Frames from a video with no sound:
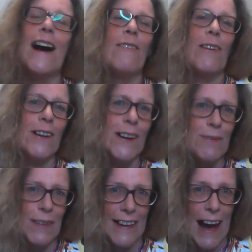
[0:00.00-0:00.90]
come on, we've got
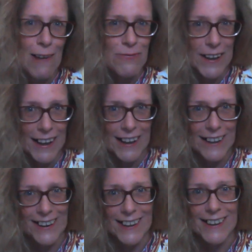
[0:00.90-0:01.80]
to be laughing
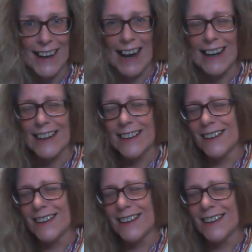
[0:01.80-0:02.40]
here, okay?